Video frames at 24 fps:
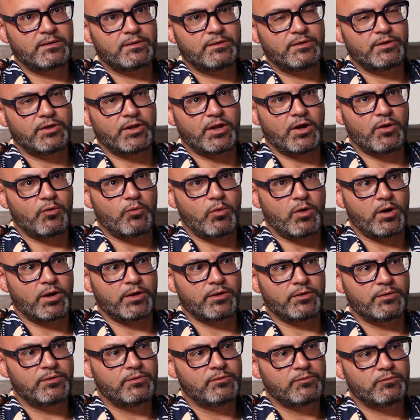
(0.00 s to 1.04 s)
no
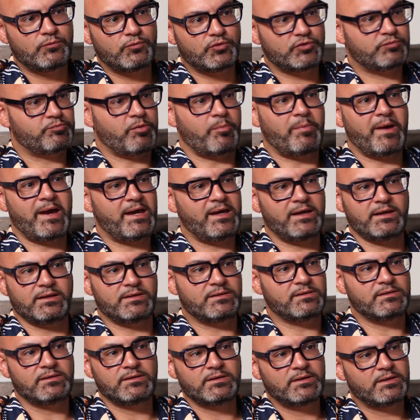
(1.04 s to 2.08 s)
one was prepared